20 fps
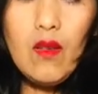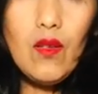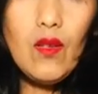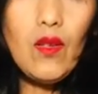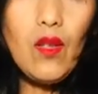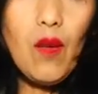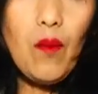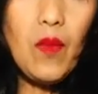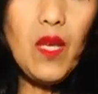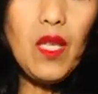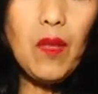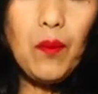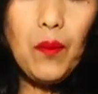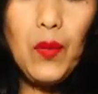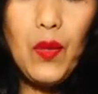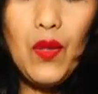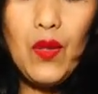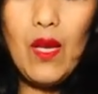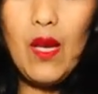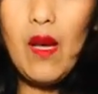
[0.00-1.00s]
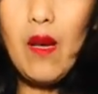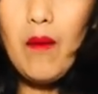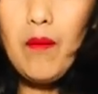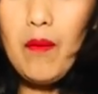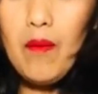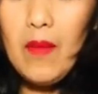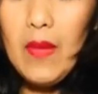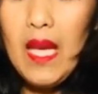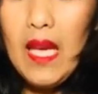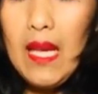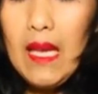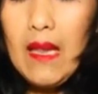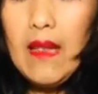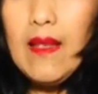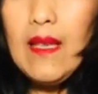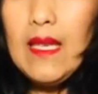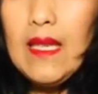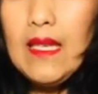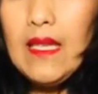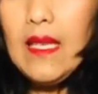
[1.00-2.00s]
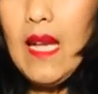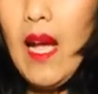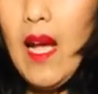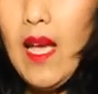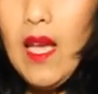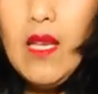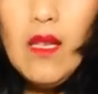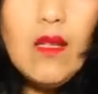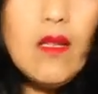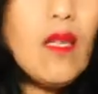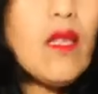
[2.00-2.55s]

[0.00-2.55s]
I'm gonna put them in this side.